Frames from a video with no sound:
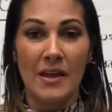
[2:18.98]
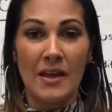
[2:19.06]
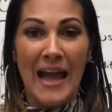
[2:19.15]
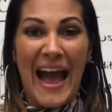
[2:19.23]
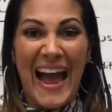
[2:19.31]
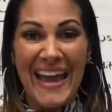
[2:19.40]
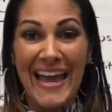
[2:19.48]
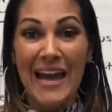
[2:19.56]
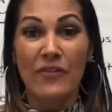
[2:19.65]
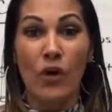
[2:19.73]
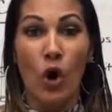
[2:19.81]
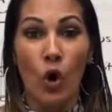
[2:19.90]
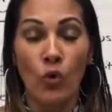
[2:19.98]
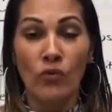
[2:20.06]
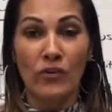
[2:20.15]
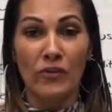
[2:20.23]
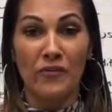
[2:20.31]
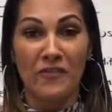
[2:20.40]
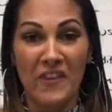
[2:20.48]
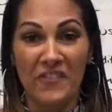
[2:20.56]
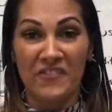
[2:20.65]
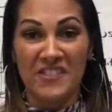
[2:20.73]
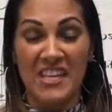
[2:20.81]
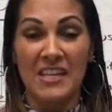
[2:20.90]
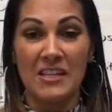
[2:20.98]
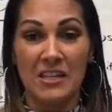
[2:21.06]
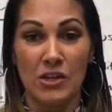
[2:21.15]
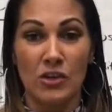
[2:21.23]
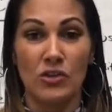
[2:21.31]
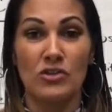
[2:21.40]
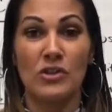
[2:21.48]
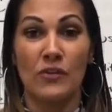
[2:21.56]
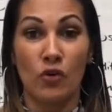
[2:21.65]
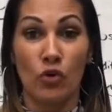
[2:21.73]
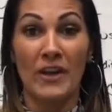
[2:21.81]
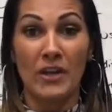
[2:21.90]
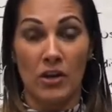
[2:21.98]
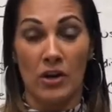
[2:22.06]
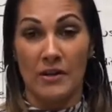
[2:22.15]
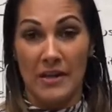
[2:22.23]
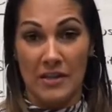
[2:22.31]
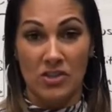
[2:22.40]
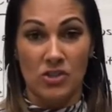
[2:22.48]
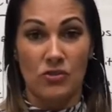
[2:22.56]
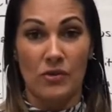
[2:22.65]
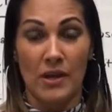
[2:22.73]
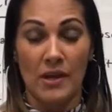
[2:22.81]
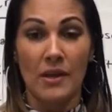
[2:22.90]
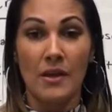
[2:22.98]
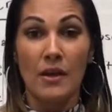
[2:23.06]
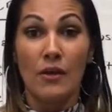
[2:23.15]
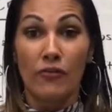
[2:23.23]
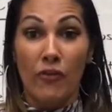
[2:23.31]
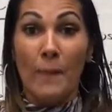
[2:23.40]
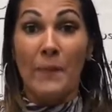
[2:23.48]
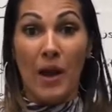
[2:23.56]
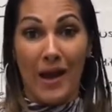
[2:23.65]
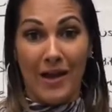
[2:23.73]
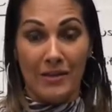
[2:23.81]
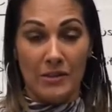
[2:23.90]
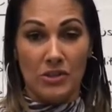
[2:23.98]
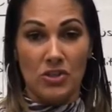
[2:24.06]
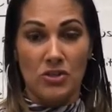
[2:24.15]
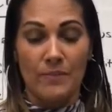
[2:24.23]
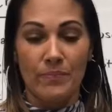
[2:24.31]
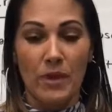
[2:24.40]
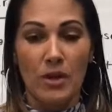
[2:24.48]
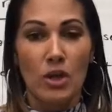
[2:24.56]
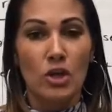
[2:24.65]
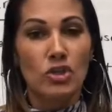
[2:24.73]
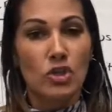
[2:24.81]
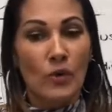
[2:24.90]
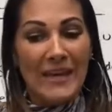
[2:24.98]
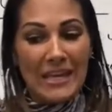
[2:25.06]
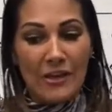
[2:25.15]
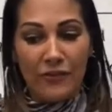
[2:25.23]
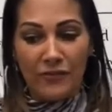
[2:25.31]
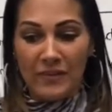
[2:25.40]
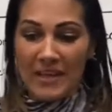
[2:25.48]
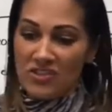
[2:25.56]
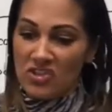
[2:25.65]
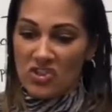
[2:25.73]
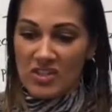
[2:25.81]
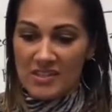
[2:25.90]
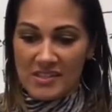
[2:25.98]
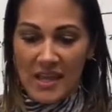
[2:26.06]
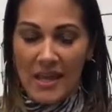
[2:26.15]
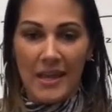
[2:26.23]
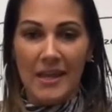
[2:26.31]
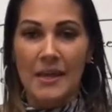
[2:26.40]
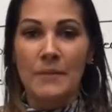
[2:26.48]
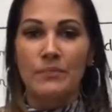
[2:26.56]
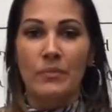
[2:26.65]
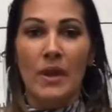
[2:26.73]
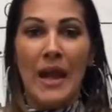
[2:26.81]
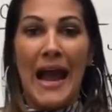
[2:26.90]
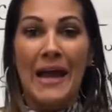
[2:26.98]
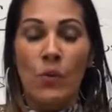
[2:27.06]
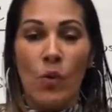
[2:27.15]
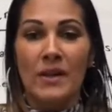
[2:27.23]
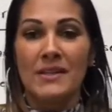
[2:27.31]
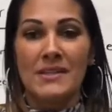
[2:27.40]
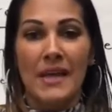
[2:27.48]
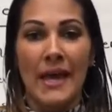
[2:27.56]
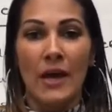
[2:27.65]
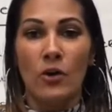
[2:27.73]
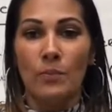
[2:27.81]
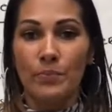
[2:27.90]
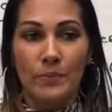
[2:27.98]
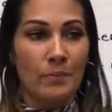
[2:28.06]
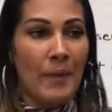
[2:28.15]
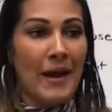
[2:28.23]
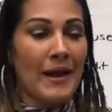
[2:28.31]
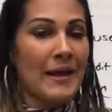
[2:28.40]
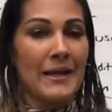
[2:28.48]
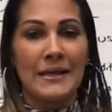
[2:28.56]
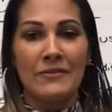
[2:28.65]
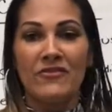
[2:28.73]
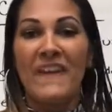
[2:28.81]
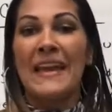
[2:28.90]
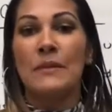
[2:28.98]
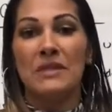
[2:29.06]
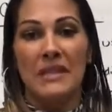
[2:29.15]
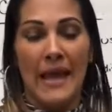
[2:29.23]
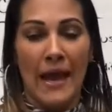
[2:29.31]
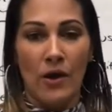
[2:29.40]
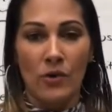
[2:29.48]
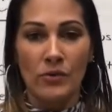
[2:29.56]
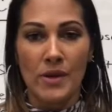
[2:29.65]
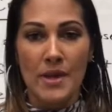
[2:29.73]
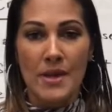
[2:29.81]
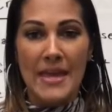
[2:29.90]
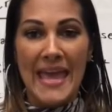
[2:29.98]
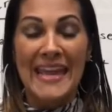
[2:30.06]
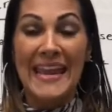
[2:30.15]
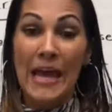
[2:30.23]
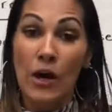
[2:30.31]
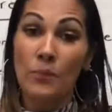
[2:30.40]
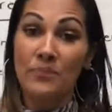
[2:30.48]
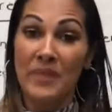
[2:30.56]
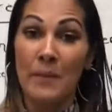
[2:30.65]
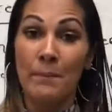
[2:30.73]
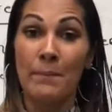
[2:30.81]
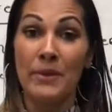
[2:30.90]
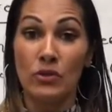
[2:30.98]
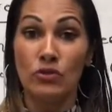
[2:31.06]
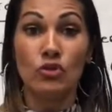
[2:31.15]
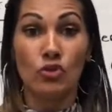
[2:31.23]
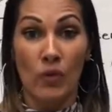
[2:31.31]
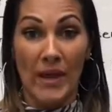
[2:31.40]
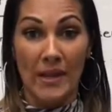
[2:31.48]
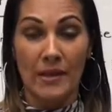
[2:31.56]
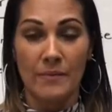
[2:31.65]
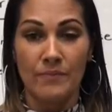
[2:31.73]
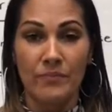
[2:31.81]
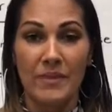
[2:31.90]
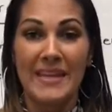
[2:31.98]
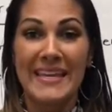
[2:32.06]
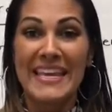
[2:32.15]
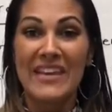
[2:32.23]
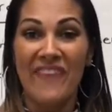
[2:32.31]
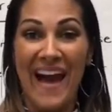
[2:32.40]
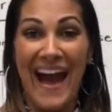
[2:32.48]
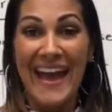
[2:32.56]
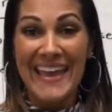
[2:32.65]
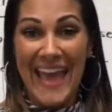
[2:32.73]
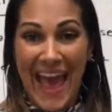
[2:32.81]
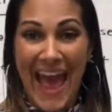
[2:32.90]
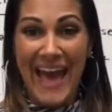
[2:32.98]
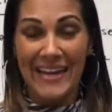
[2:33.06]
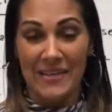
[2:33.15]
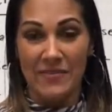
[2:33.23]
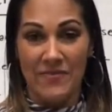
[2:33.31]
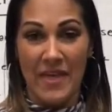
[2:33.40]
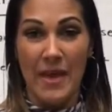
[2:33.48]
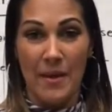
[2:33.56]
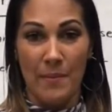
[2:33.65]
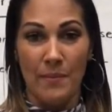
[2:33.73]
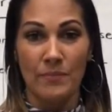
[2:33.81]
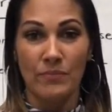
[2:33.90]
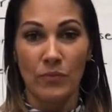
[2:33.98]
I have over 15 years of credit card history from college. So if, let's just say, I wanted to help my family out and help them build credit, if I added them